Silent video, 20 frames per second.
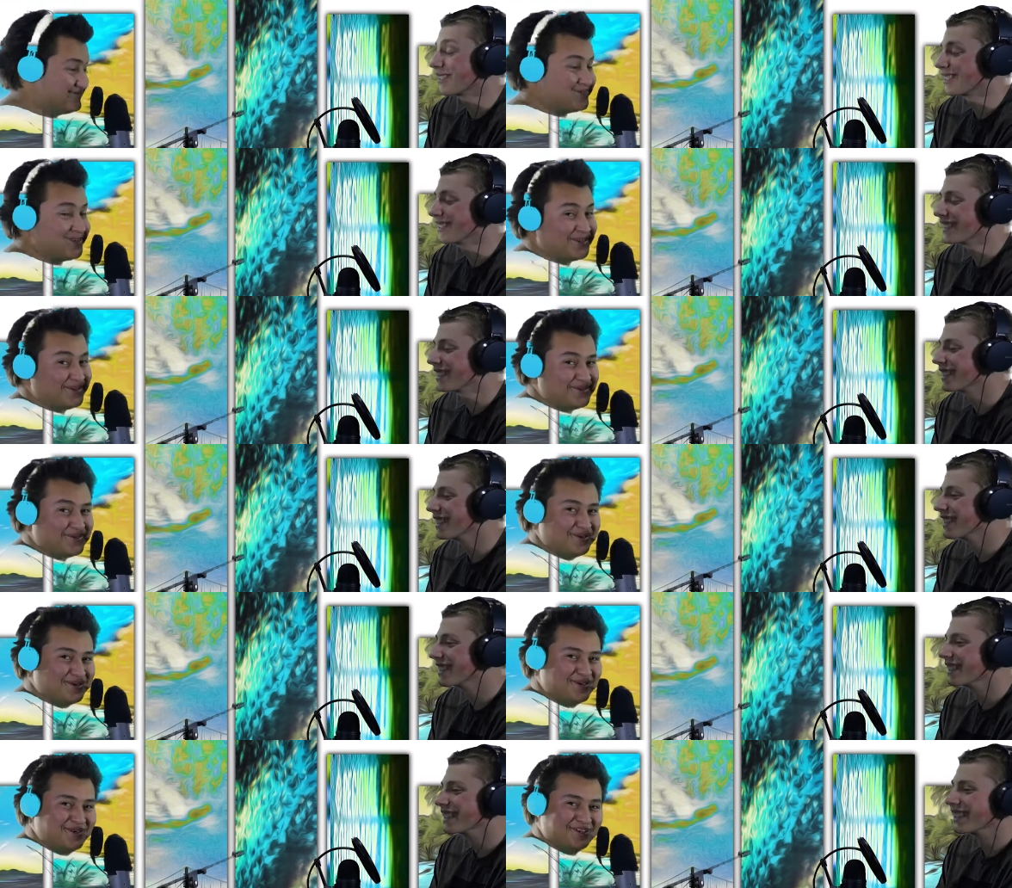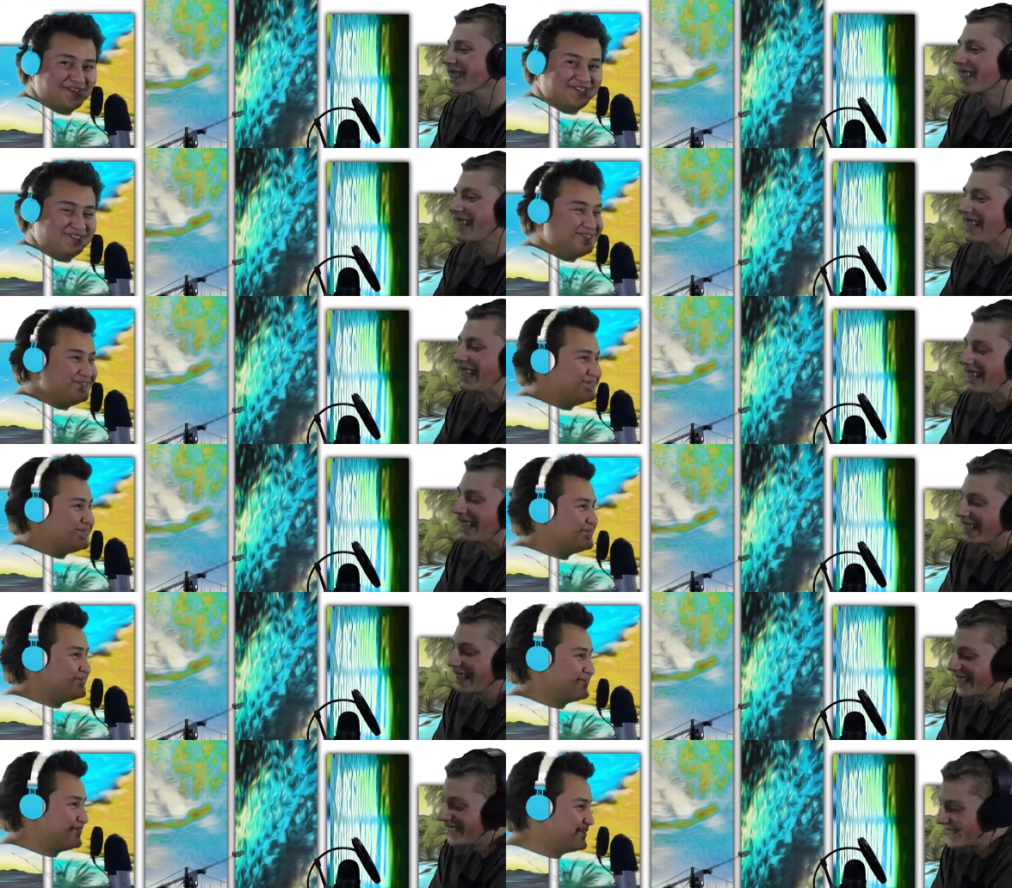Speaker 1: Oh.
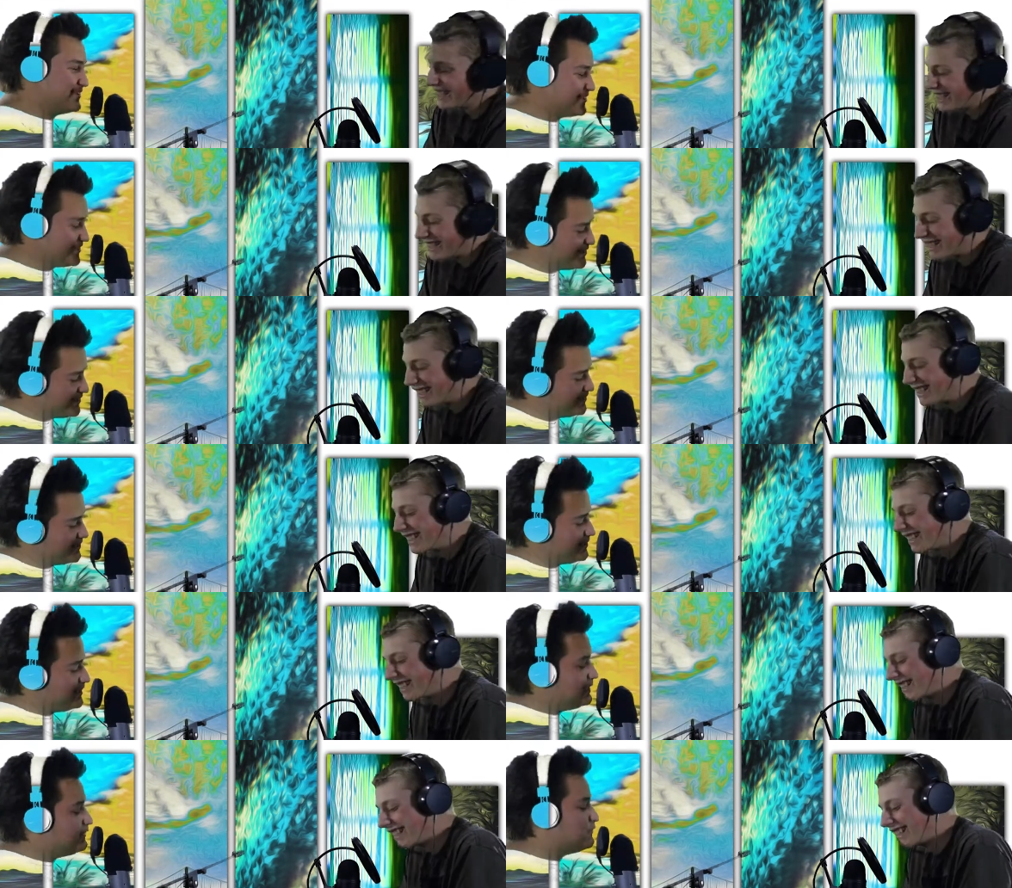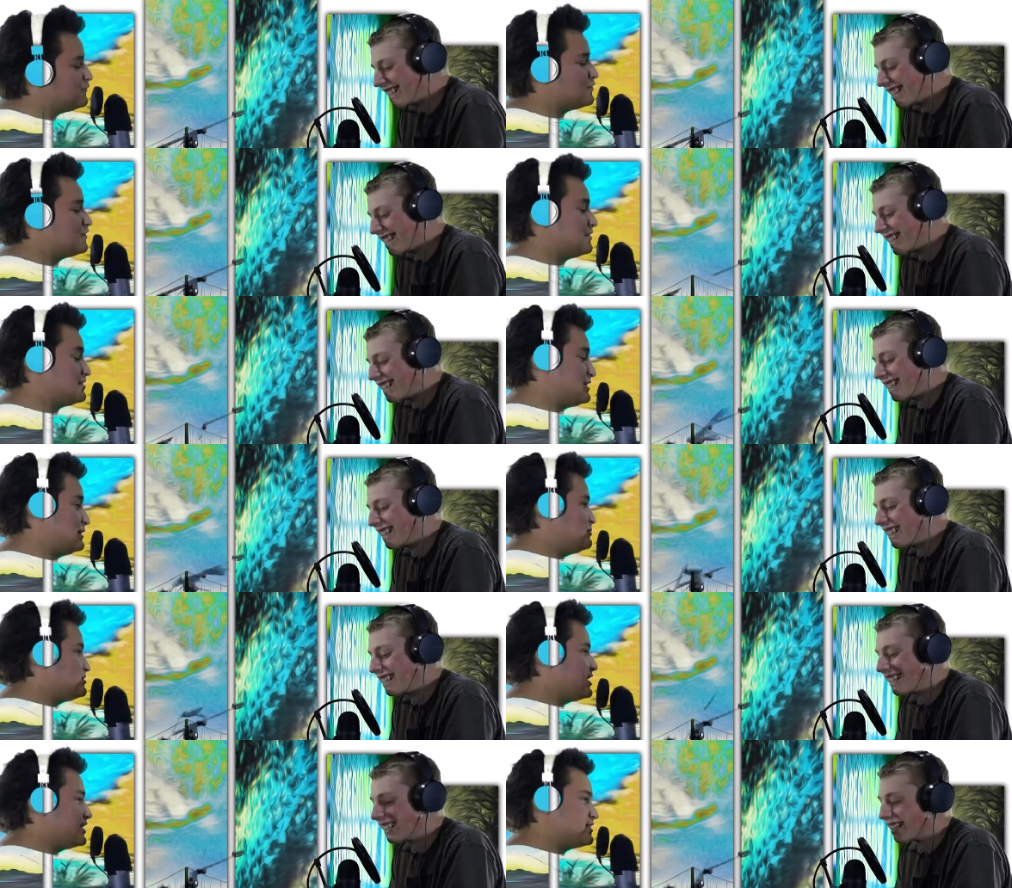Oh. Even for
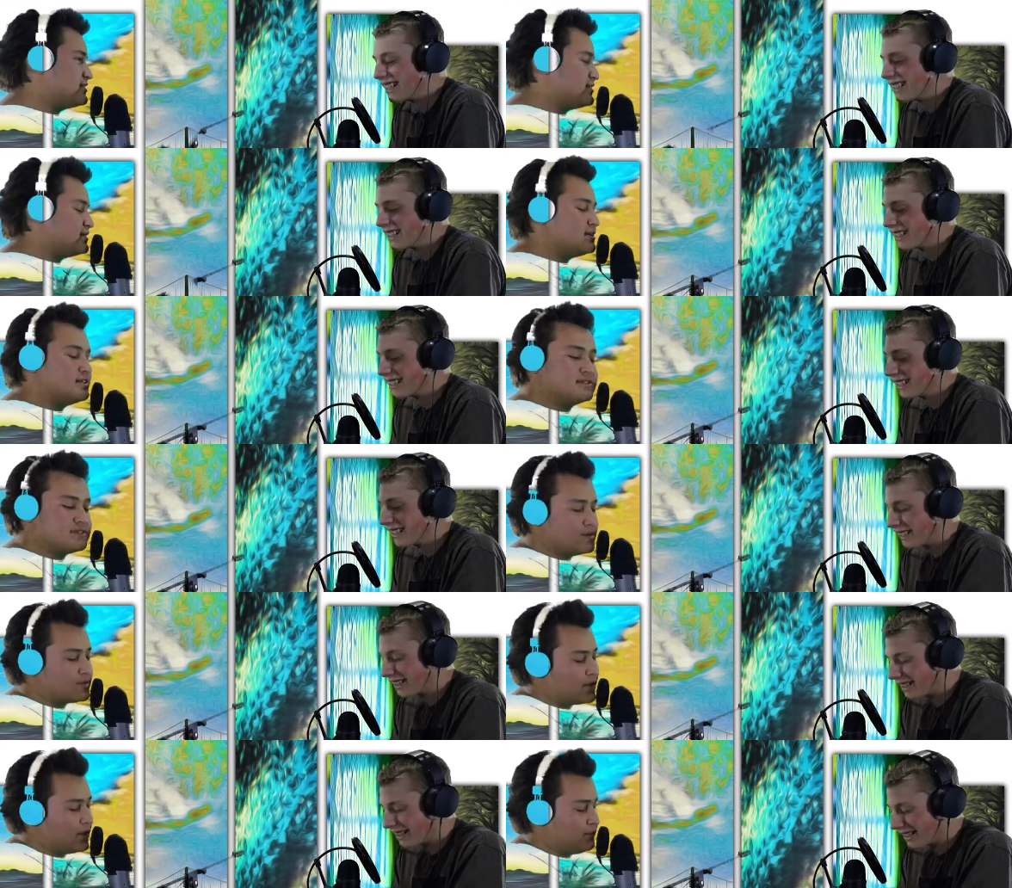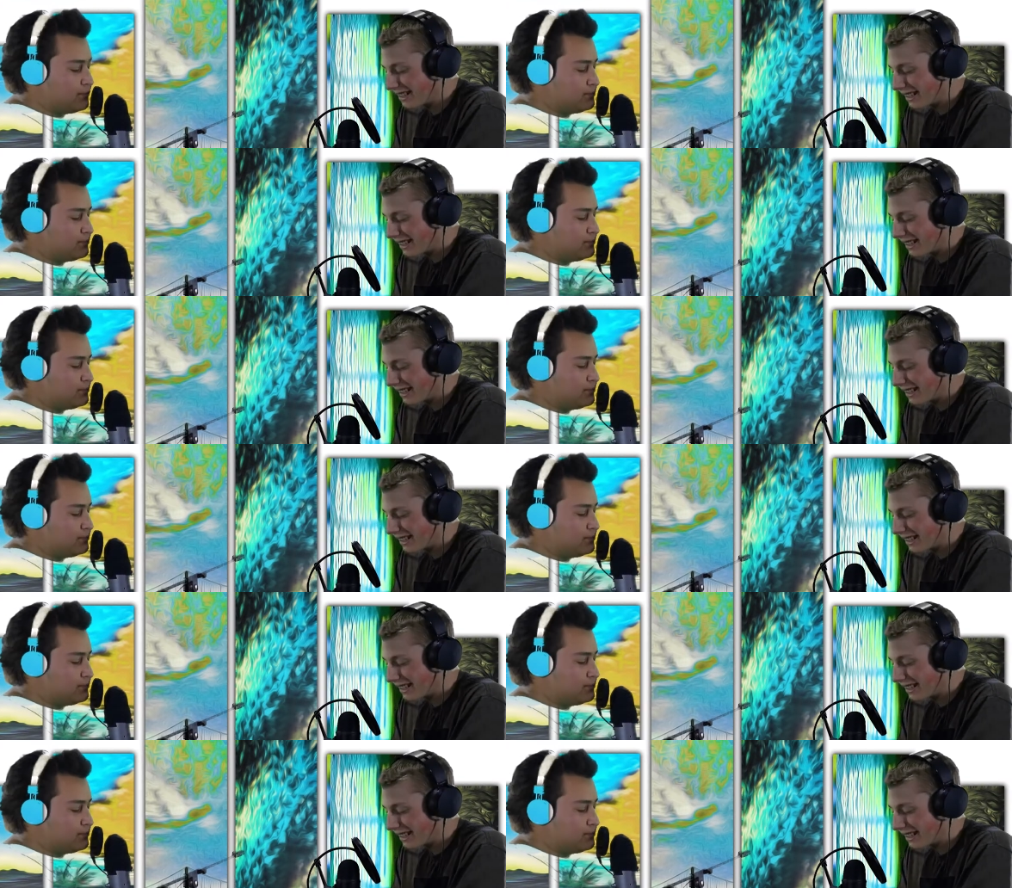the same sex, it's, it's okay.